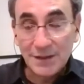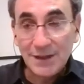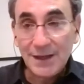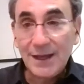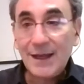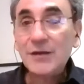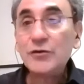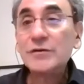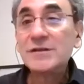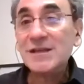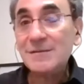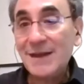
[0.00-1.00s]
and your
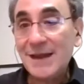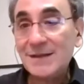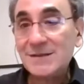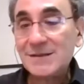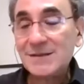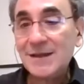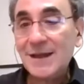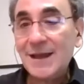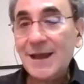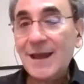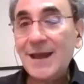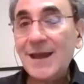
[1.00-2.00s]
teammates
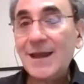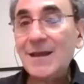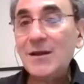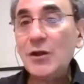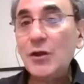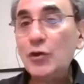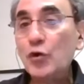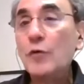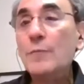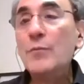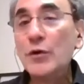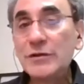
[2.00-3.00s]
and your
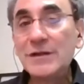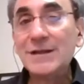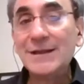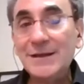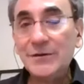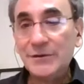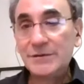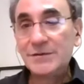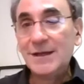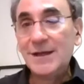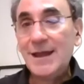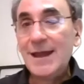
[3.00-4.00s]
emerging leaders,
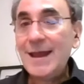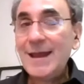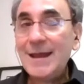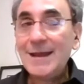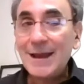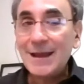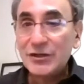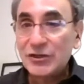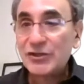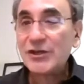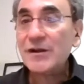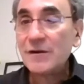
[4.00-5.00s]
and
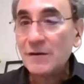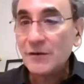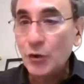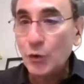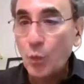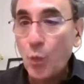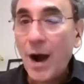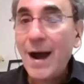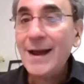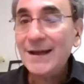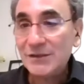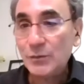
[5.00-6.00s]
share your
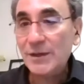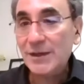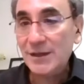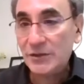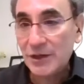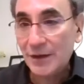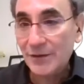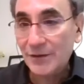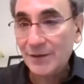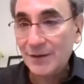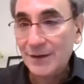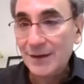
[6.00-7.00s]
whys with each other.
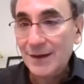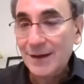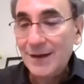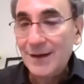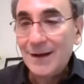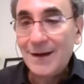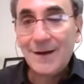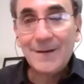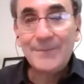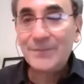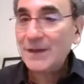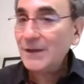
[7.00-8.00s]

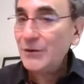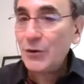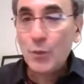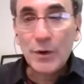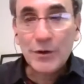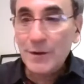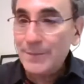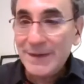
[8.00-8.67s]
Um, you know, we're going to be